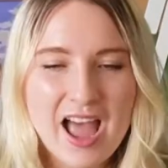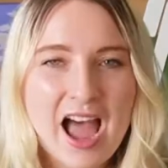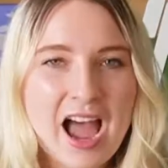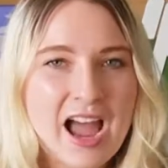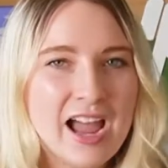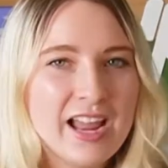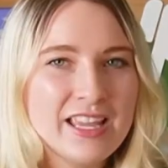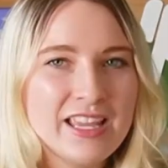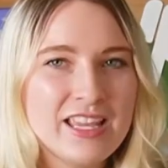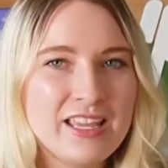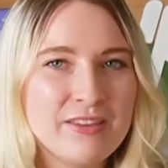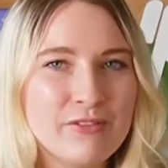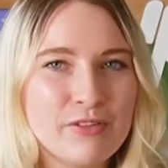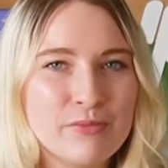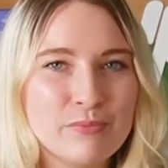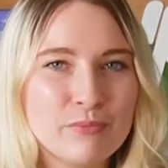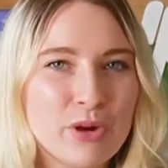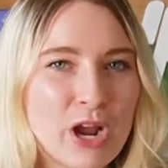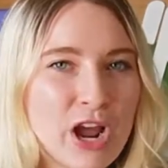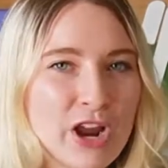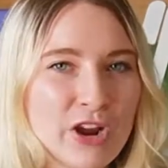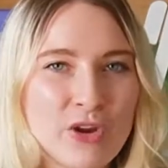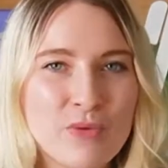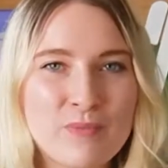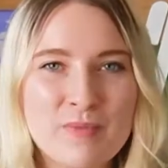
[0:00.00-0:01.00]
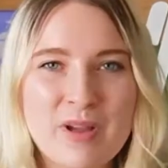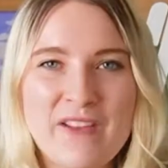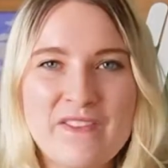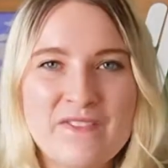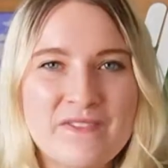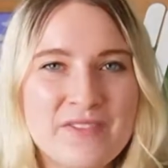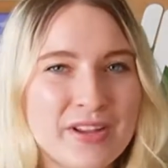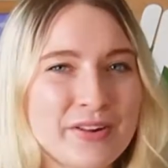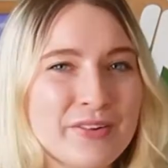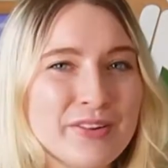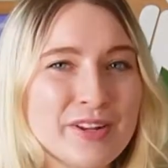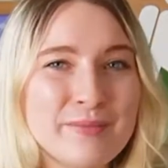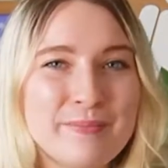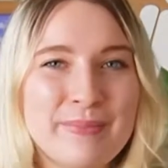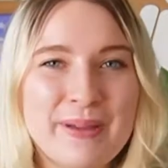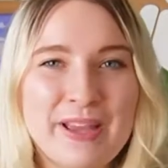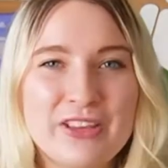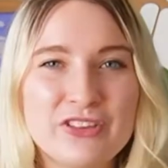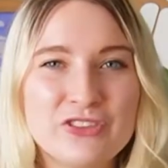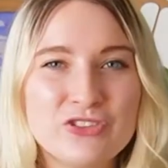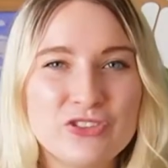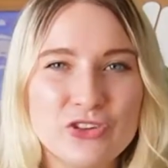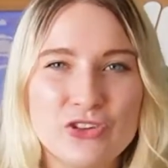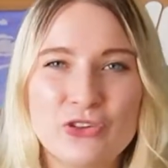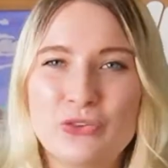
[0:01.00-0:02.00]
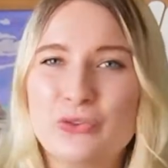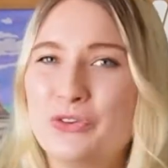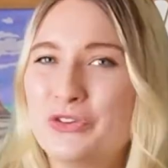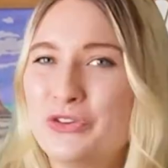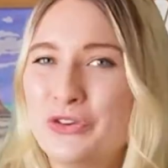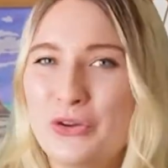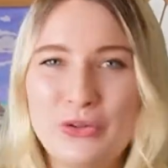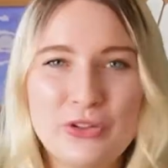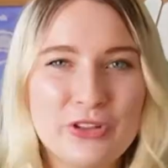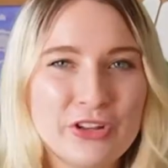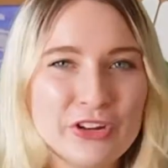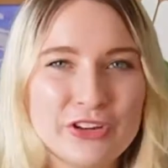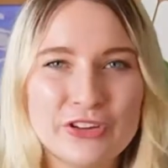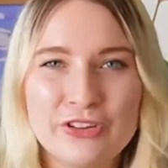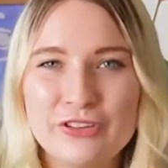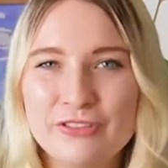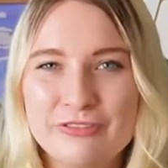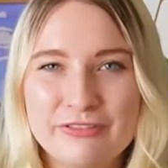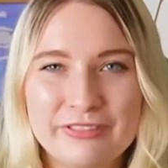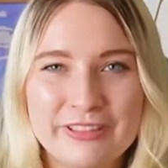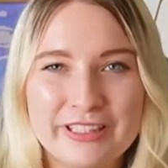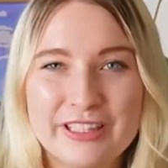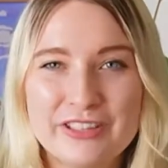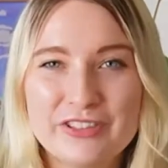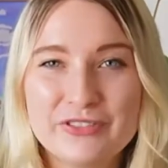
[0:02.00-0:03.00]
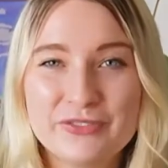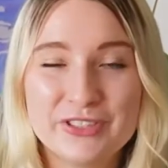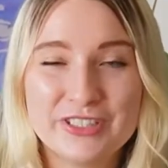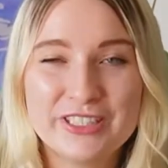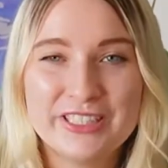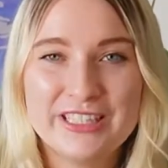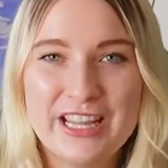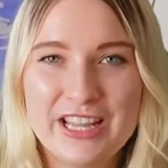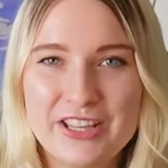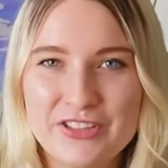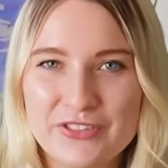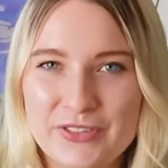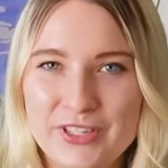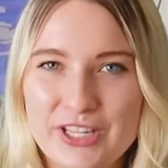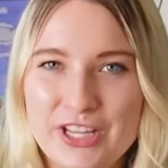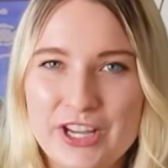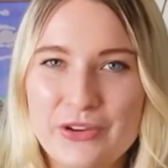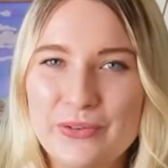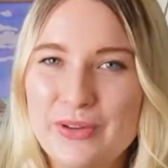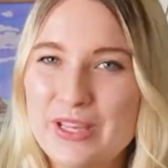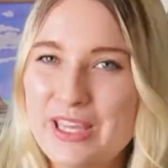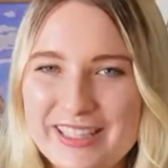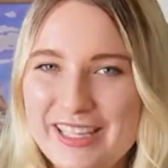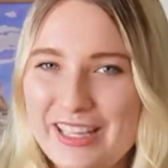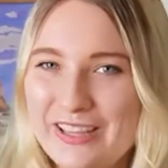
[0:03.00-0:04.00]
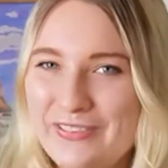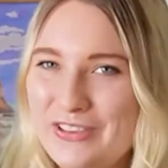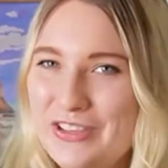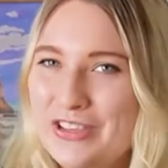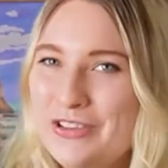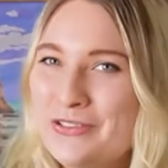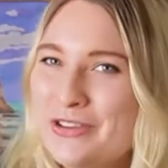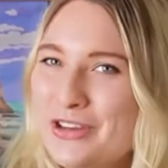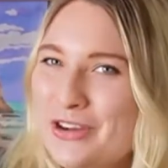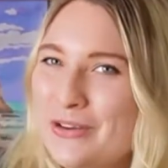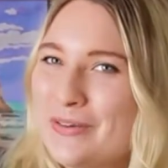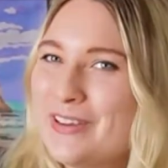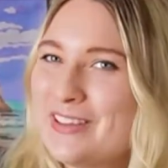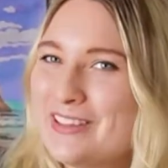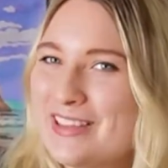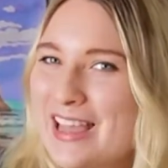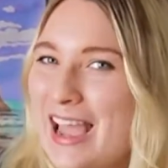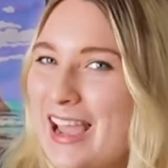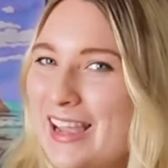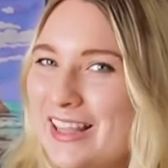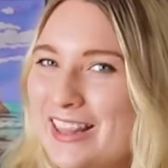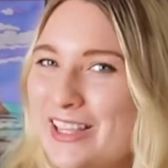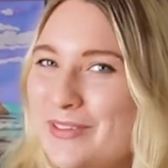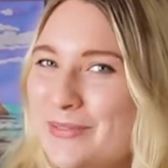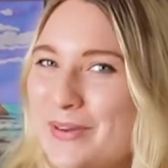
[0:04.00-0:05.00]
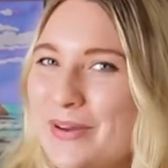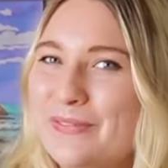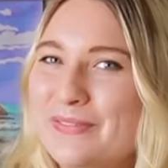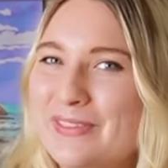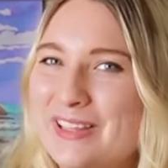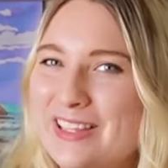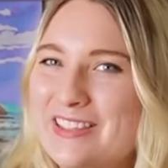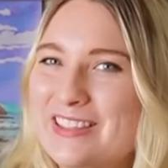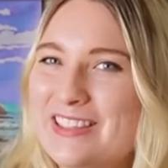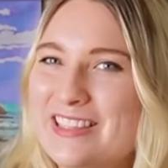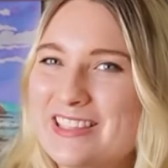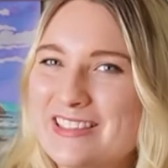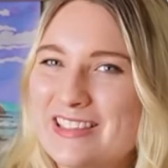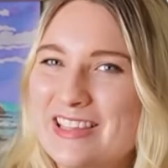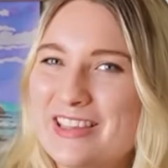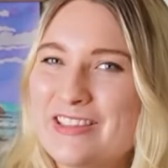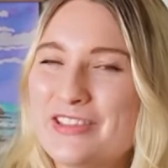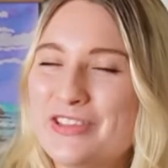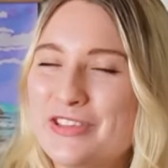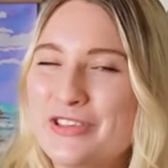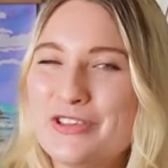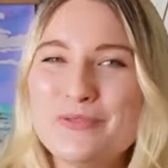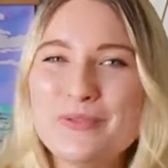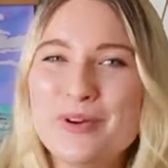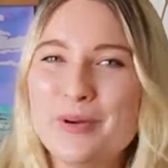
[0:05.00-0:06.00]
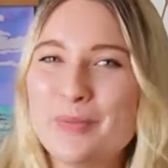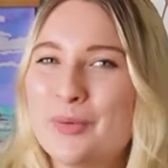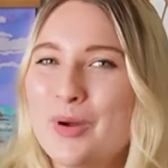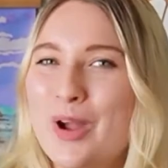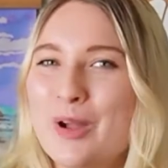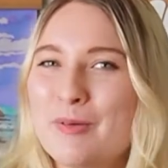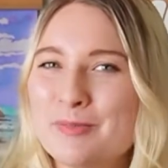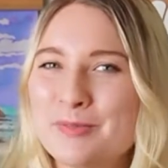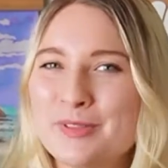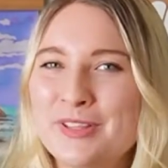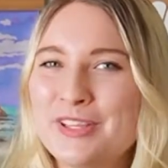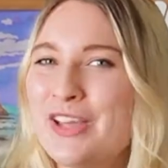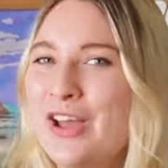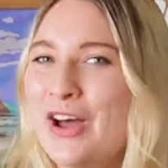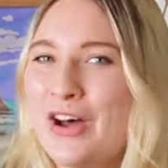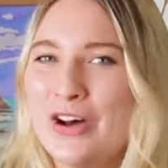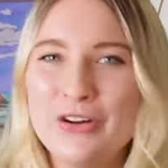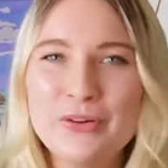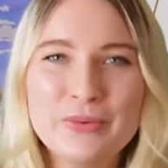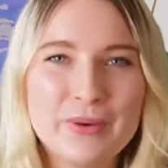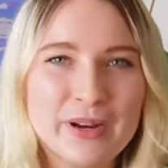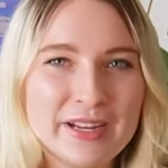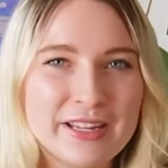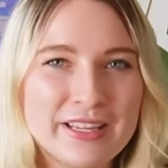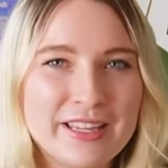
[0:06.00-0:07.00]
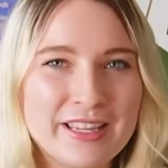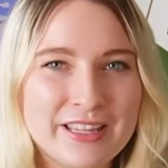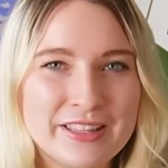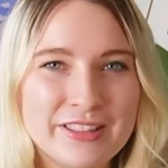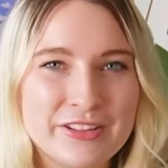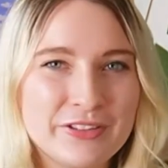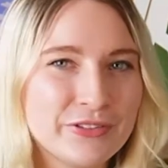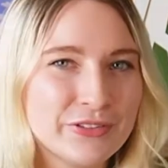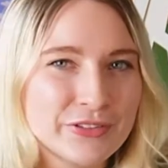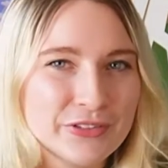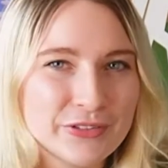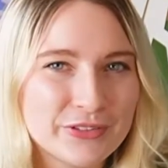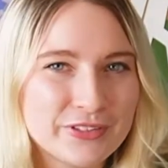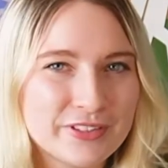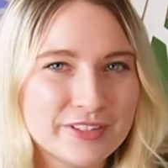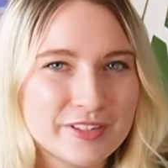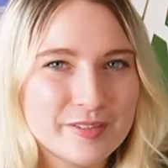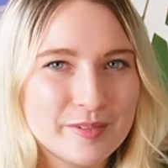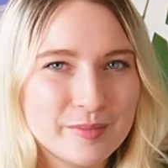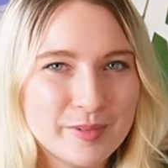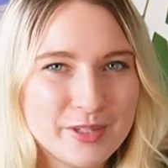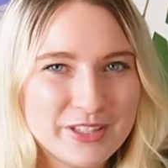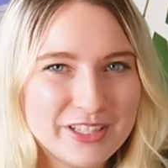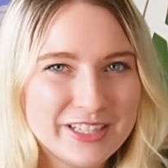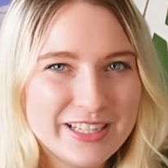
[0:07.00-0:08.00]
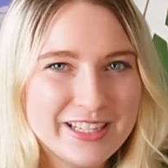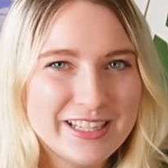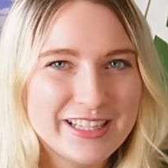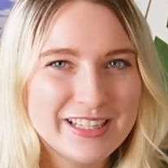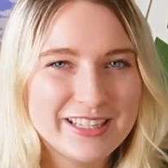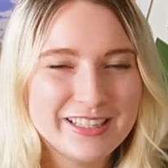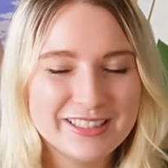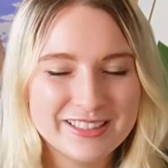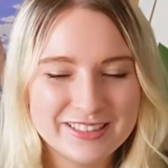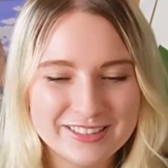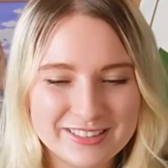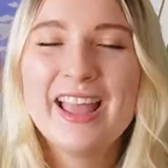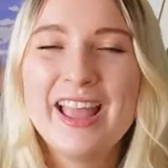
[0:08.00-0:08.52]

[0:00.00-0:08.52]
I even brought out my very best granola girl fleece for today's video. If you know exactly what fleece this is, you are probably already in the granola community.